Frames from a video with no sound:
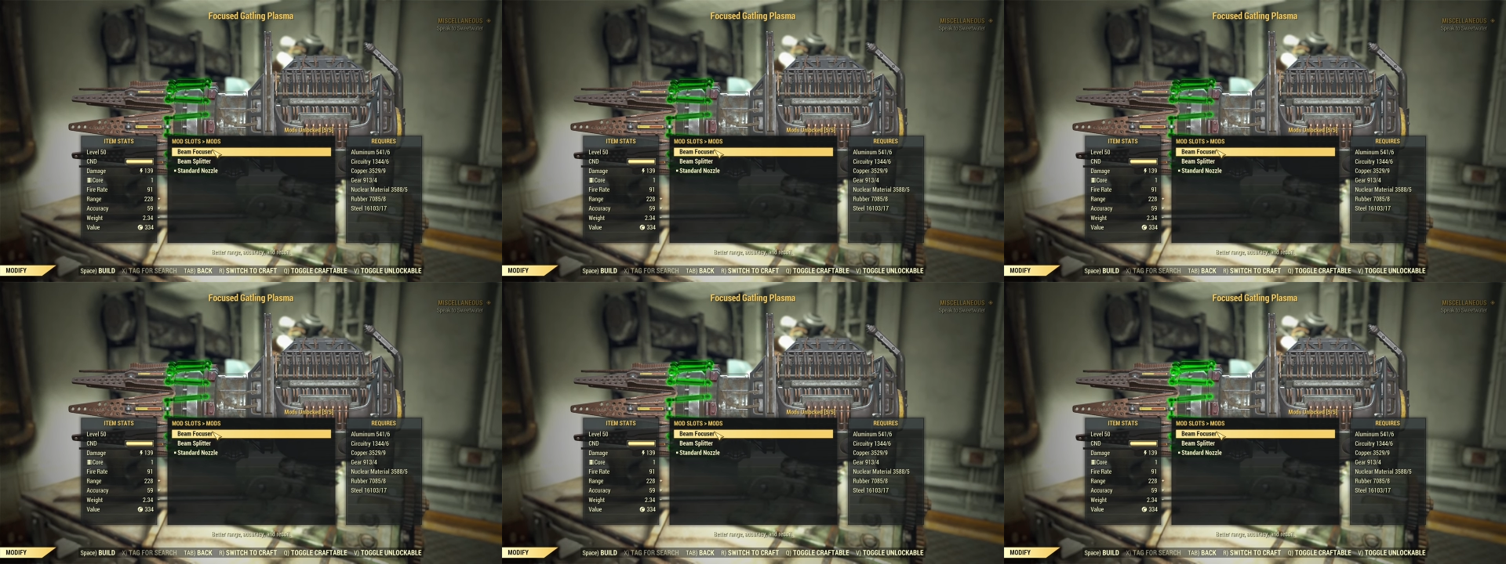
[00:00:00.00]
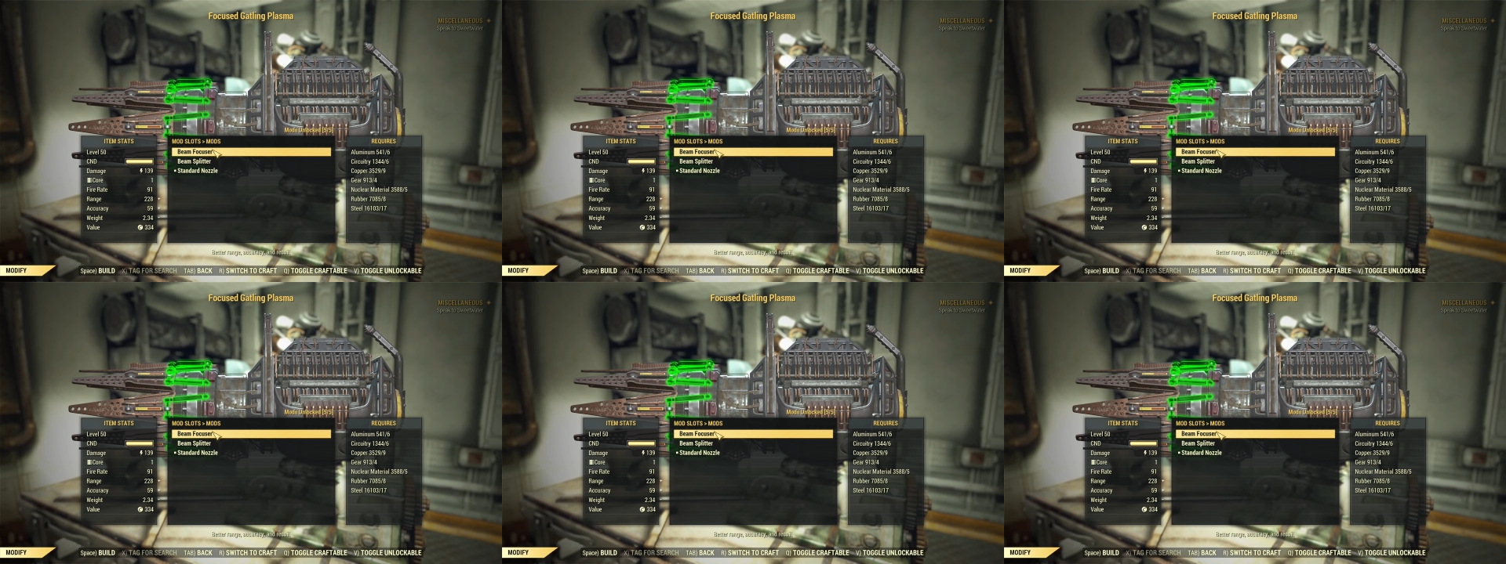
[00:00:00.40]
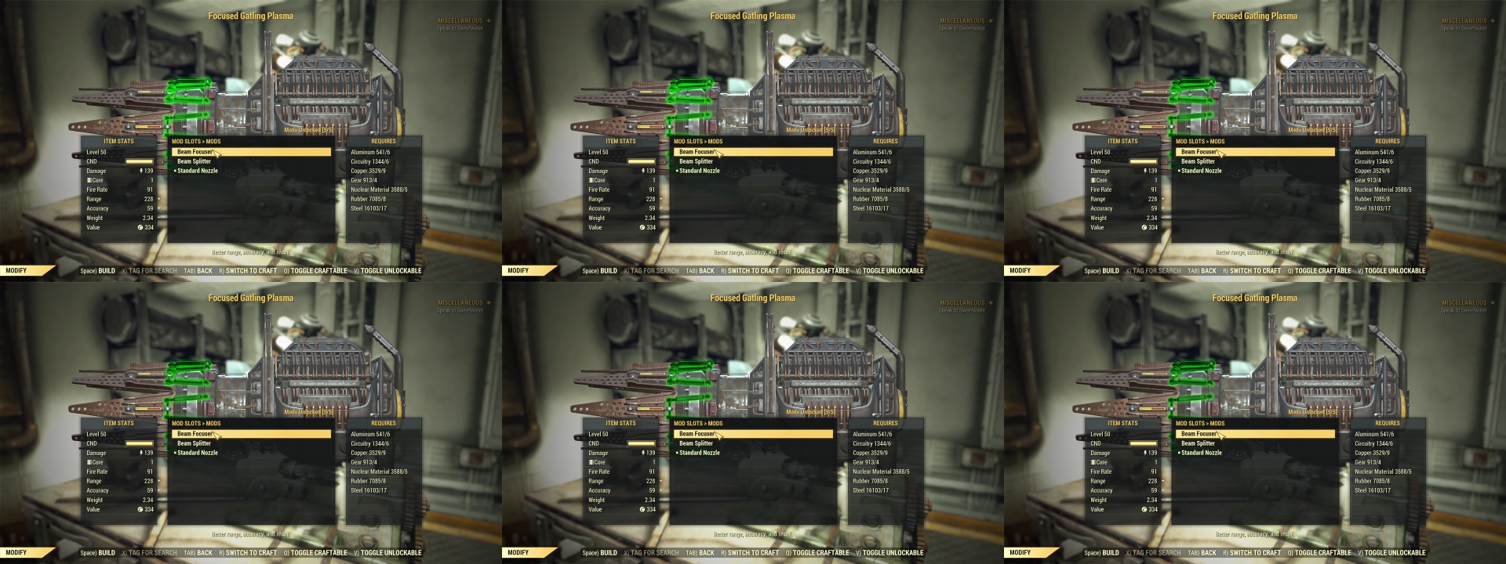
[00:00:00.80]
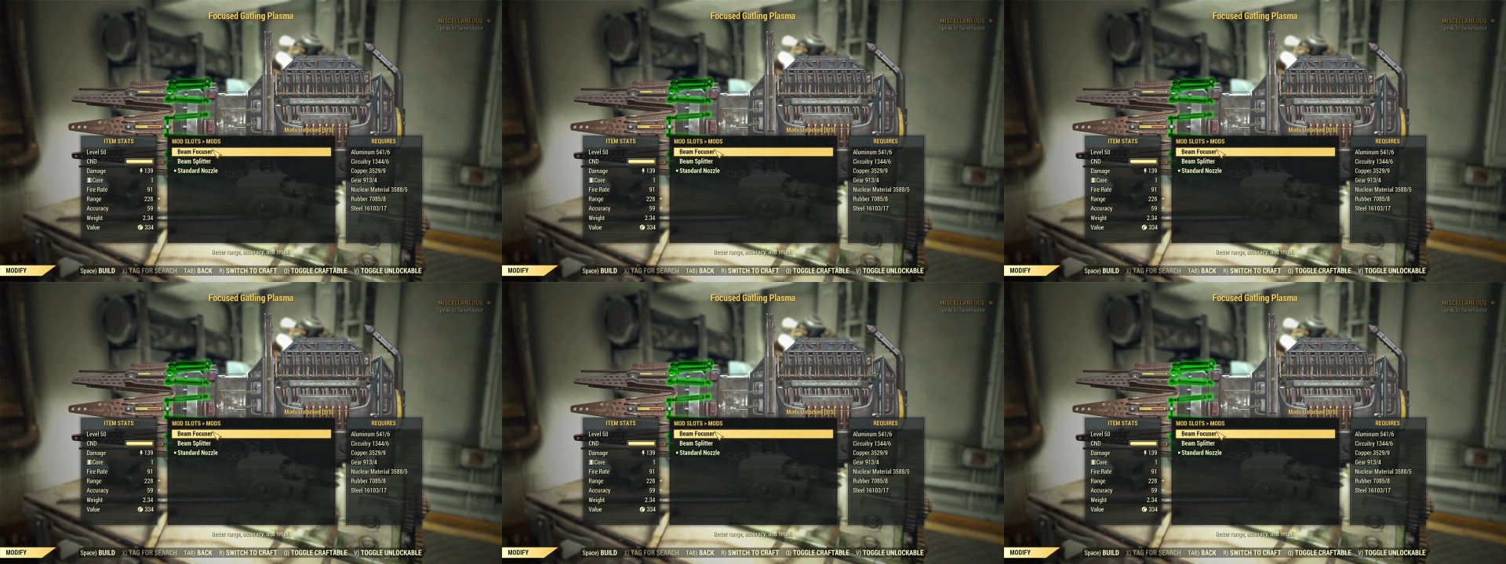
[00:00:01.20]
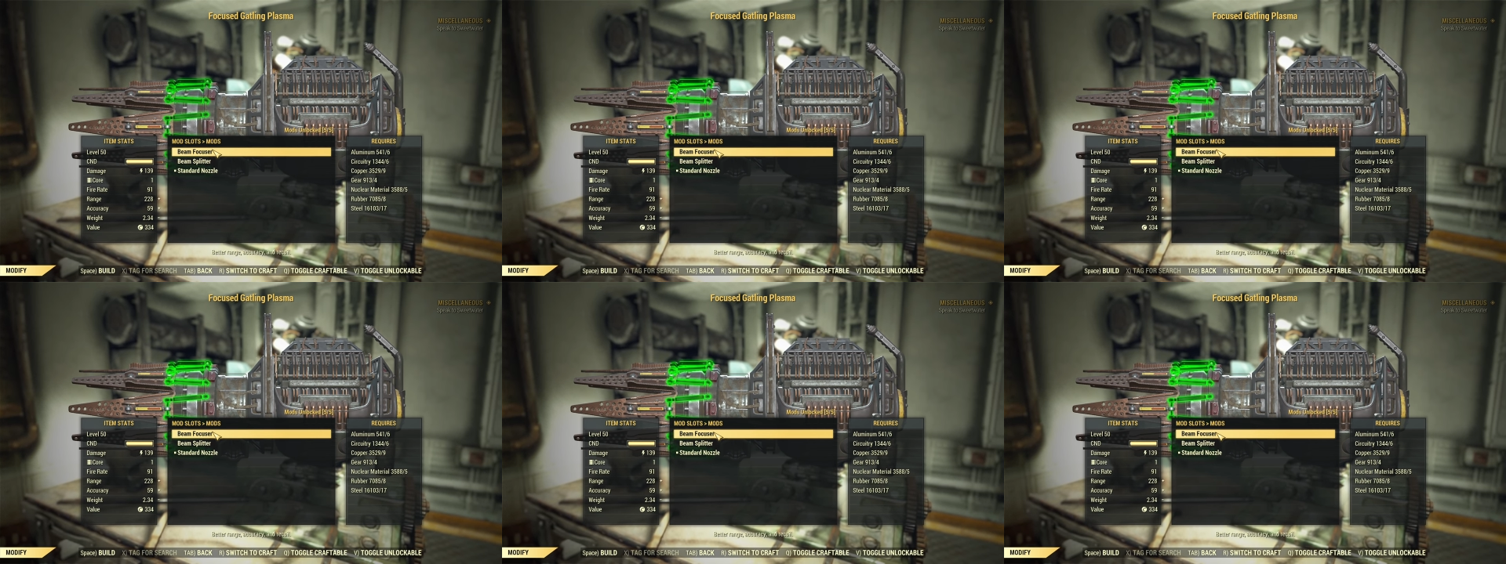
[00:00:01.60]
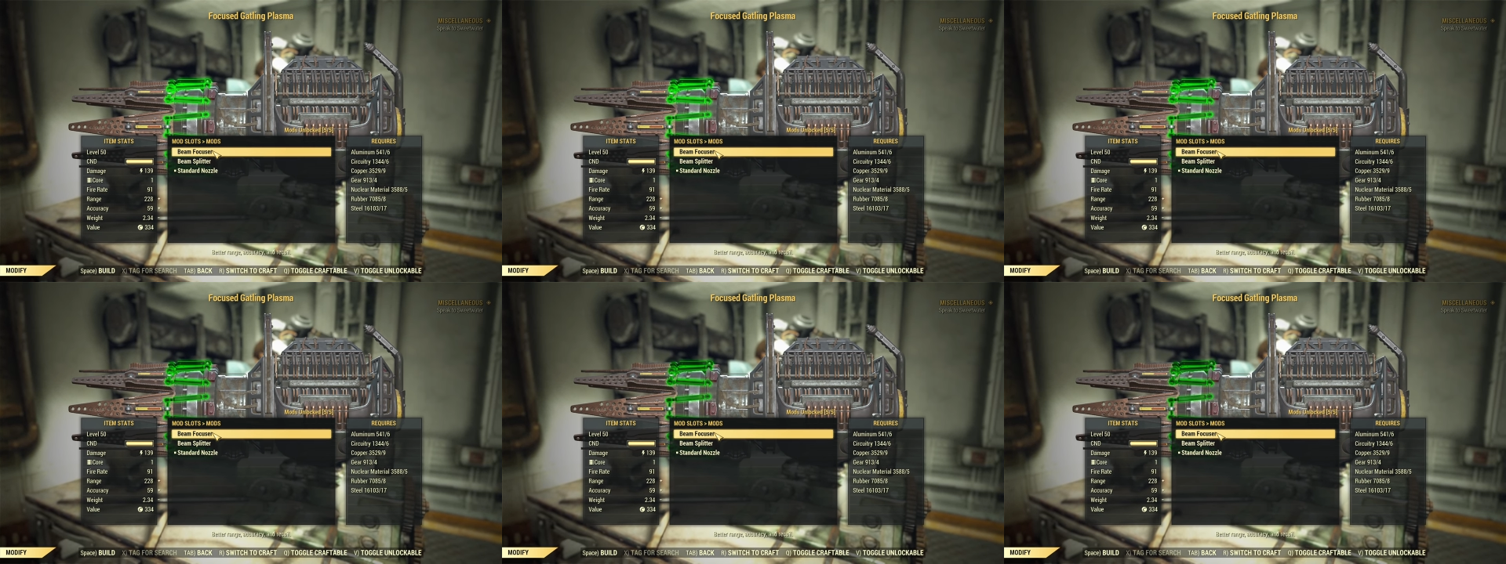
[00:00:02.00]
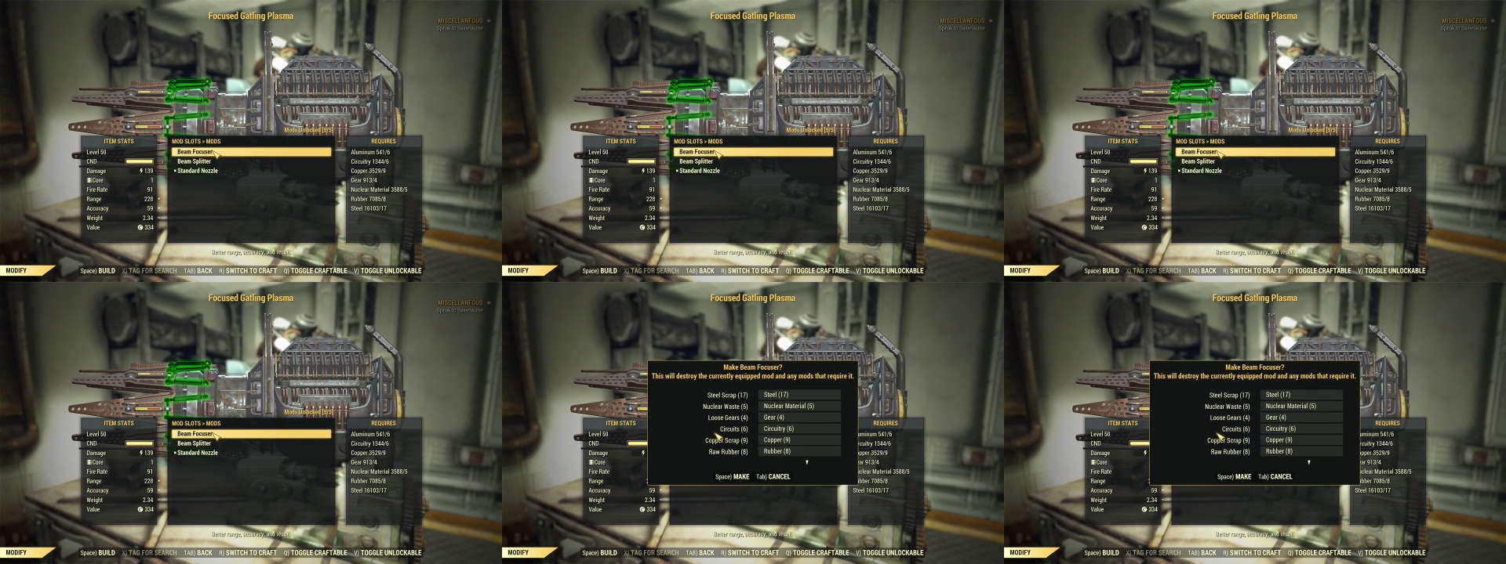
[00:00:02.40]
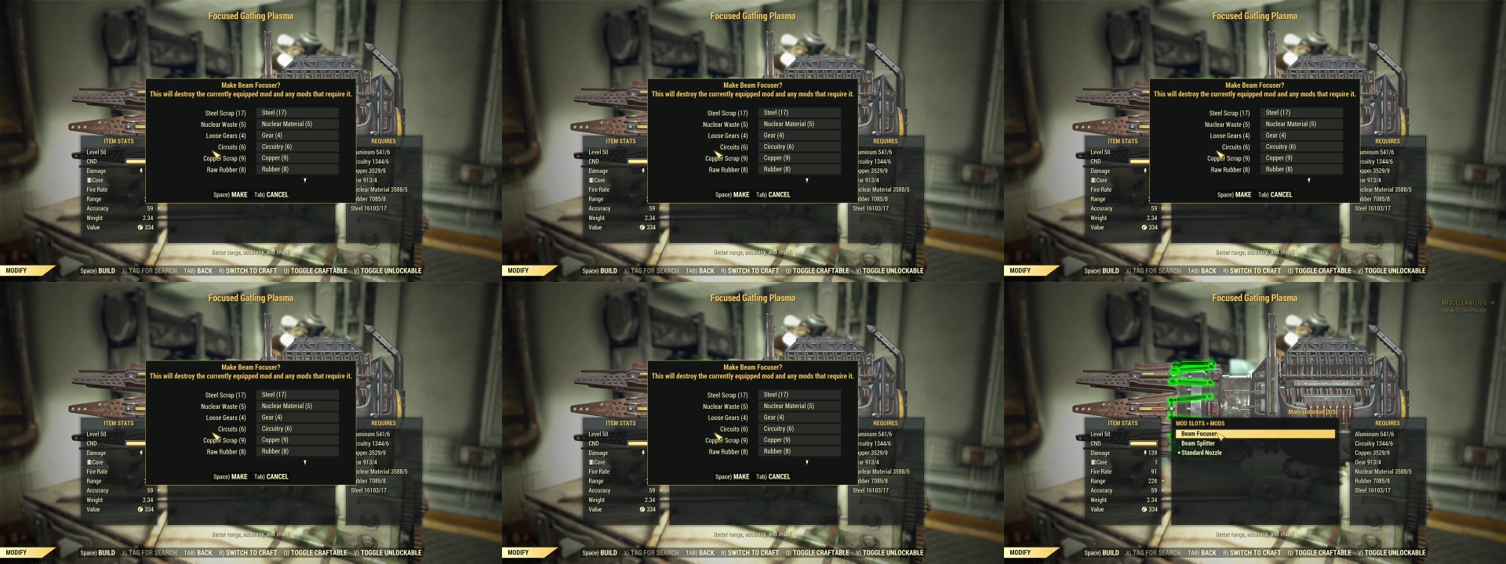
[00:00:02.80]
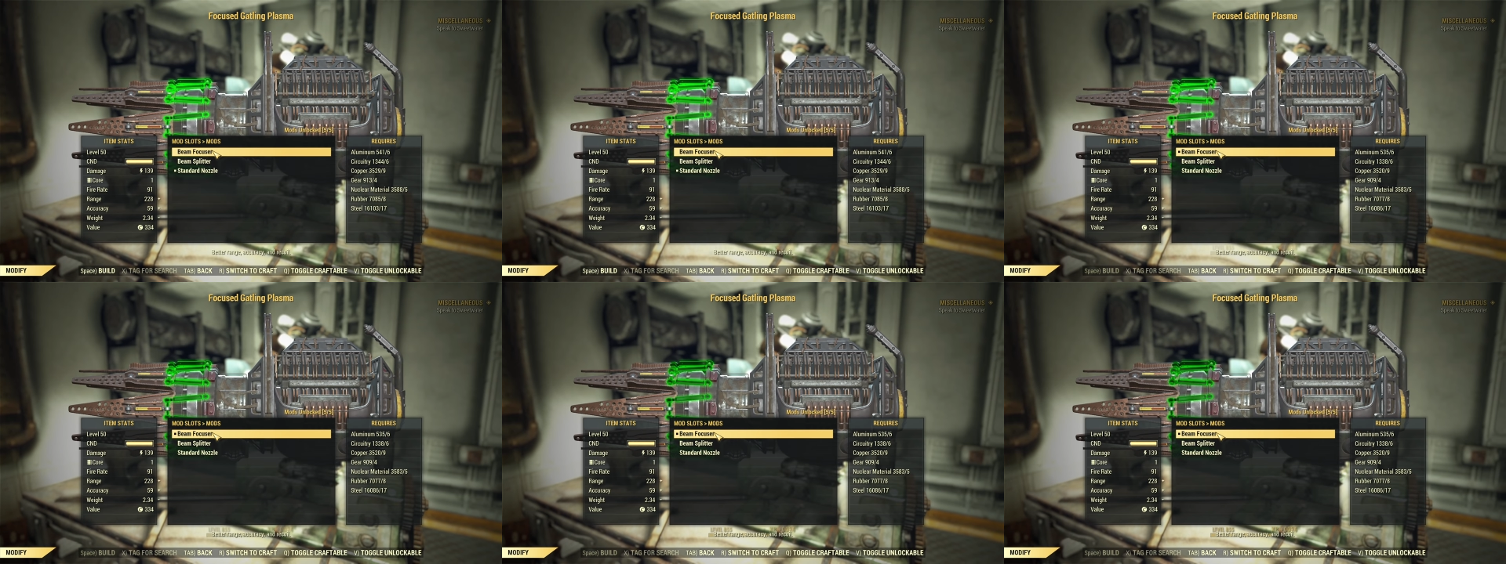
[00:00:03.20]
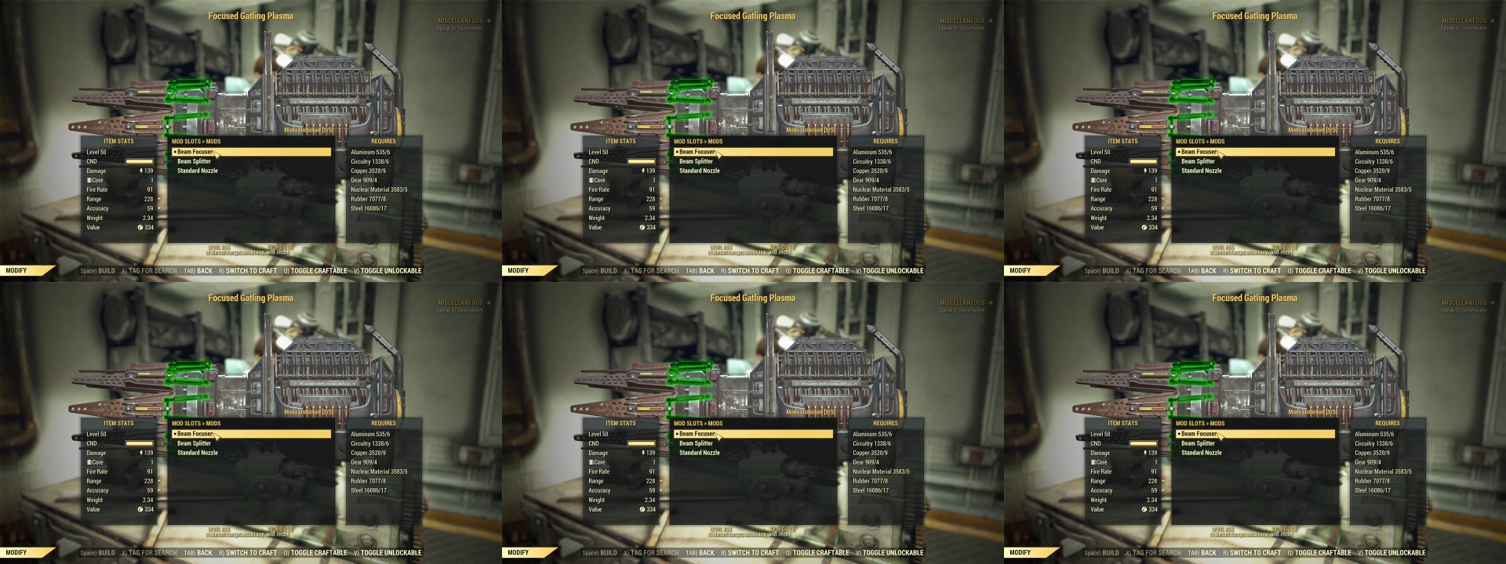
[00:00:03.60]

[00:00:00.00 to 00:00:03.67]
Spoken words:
(no speaker visible)